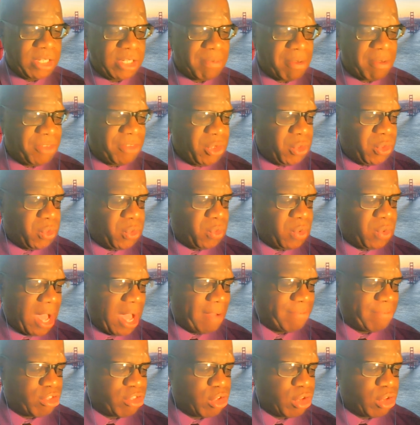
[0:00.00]
some of you who
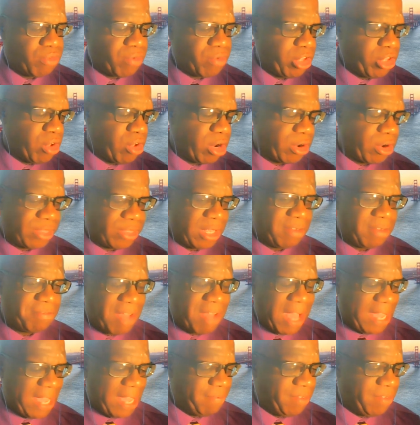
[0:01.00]
have children younger than
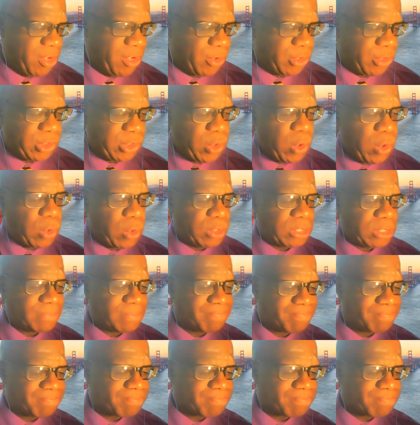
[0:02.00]
5 years old.